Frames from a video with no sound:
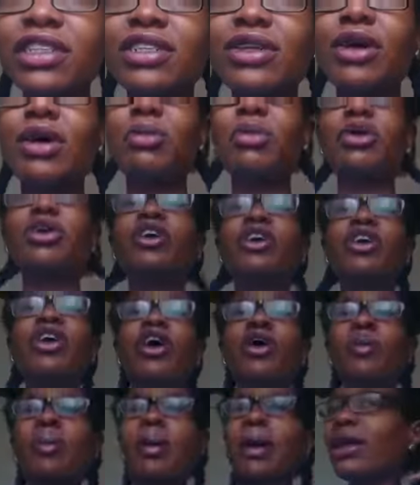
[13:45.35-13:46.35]
So I'm gonna
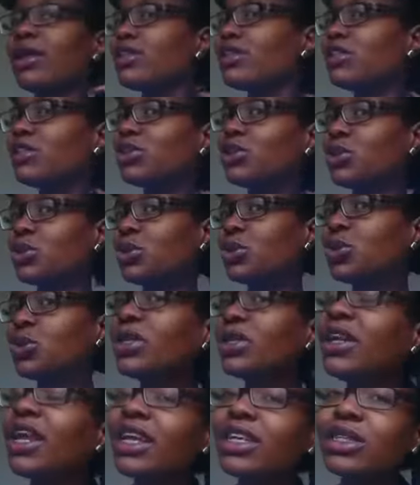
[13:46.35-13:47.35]
go over and do
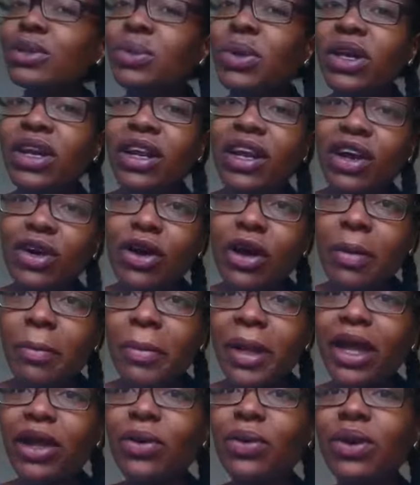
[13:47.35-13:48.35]
the next one and I'll come
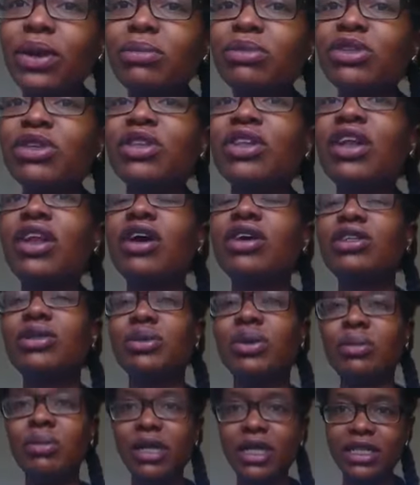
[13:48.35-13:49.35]
back when I'm doing the last
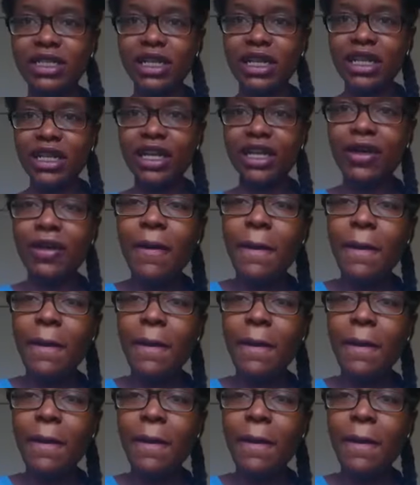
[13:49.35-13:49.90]
one, basically.